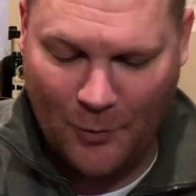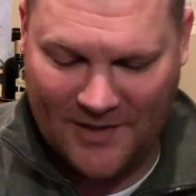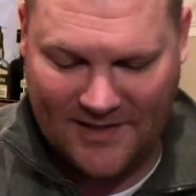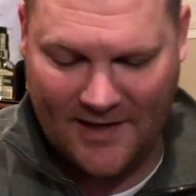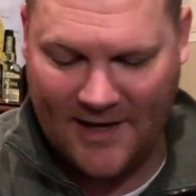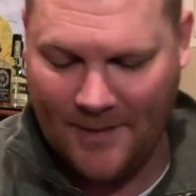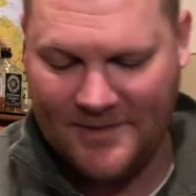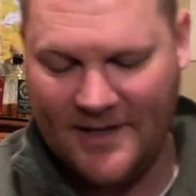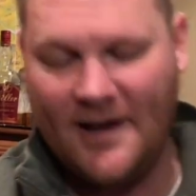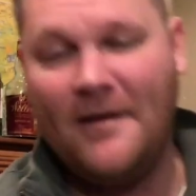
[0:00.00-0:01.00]
whiskey
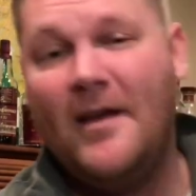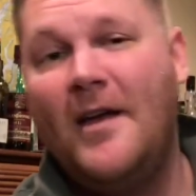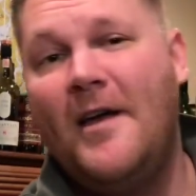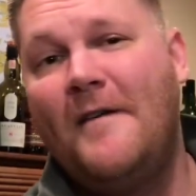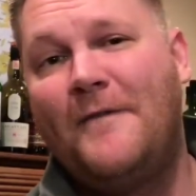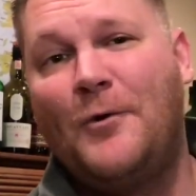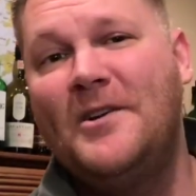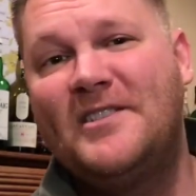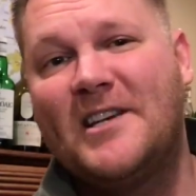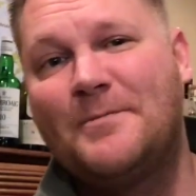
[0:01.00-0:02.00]
comes in at
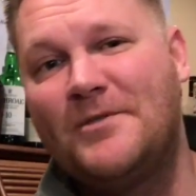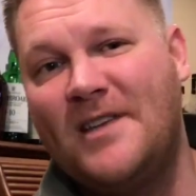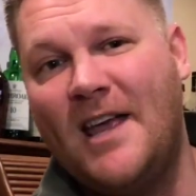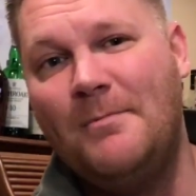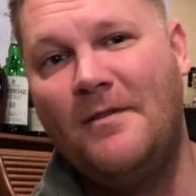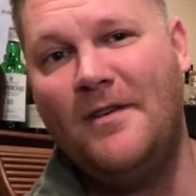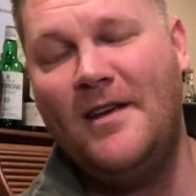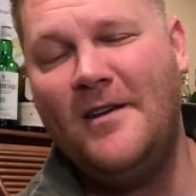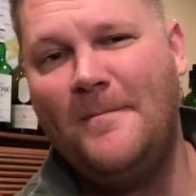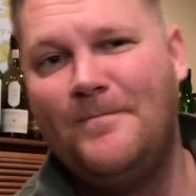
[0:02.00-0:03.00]
46%
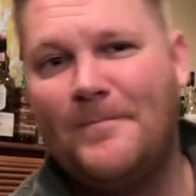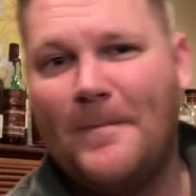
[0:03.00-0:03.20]
ABV.